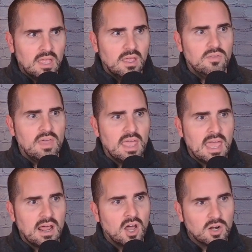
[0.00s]
They had
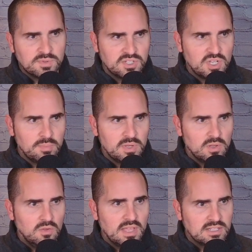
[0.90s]
100% GPU
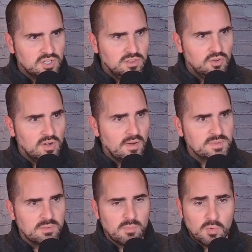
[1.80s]
load. That's good.
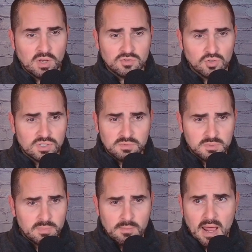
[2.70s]
35% memory controller seems to
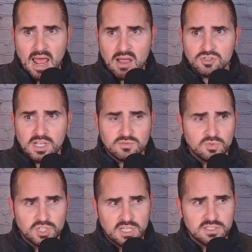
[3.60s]
be about average. That's what
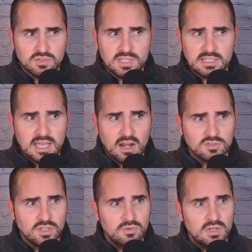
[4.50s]
Jay's 2 cents had
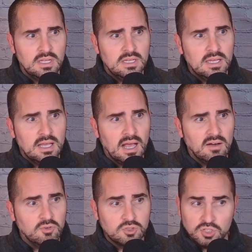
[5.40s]
also.
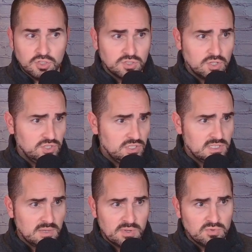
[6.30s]
Voltage looks good.
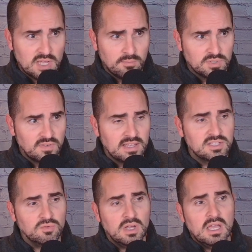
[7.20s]
CPU temp was fine.
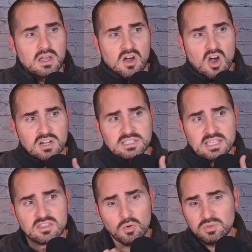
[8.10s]
So honestly,
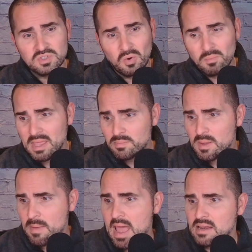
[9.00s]
those don't make me
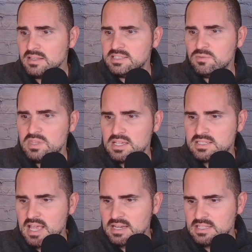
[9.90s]
mad. Let's see what they
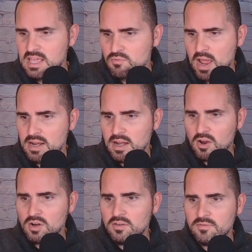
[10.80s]
said. Did they write a
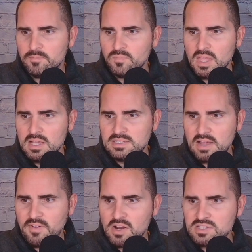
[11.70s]
narrative?
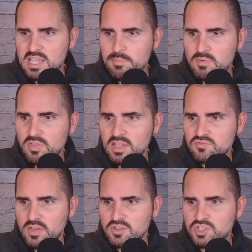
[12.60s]
Sapphire is keeping things
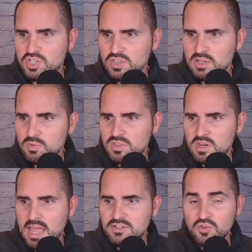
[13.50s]
rather chilly with the
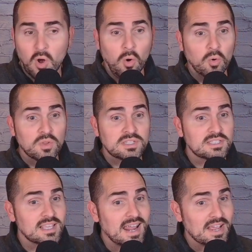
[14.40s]
Nitro. Oh, this is
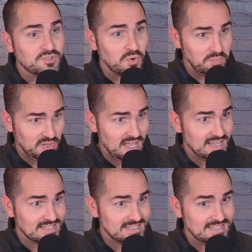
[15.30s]
the Nitro
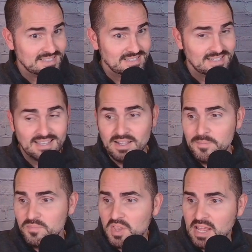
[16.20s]
Plus.
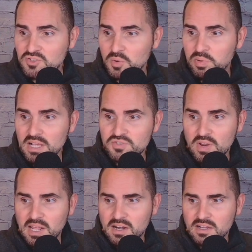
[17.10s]
The Nitro Plus
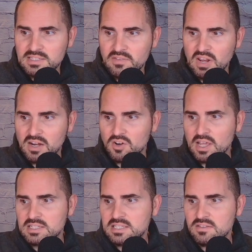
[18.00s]
Radeon 7900
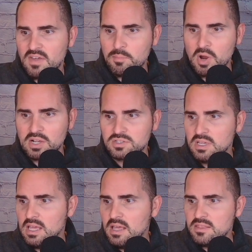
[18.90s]
XT.
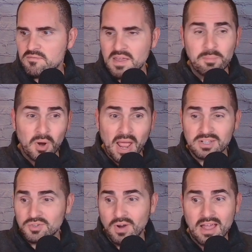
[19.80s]
The
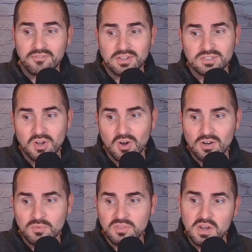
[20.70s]
VaporX graphics card
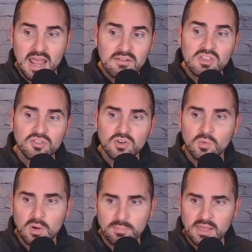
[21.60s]
with the Navi
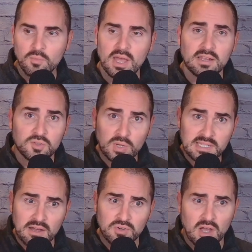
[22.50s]
31. By the way,
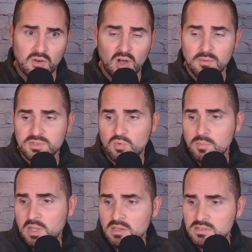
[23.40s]
tweaktown.com is where I'm
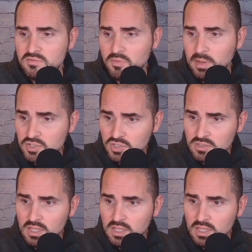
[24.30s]
getting this information.